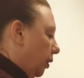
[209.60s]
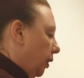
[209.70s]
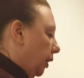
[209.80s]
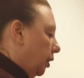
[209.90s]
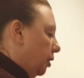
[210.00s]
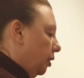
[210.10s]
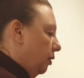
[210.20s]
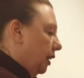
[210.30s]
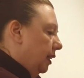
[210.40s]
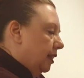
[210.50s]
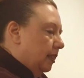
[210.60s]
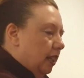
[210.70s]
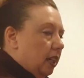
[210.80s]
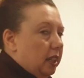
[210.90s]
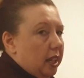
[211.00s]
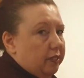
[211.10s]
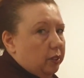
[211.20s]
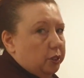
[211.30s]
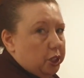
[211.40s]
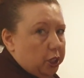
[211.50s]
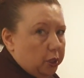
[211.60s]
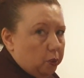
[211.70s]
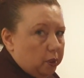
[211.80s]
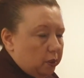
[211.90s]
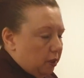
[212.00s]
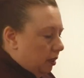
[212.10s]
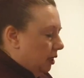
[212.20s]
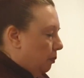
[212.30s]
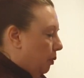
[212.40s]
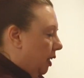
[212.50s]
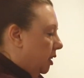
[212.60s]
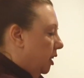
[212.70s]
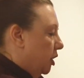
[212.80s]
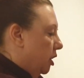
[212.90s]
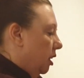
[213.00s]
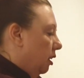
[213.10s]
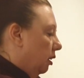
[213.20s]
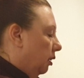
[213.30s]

You can do this at level 2 as a practitioner.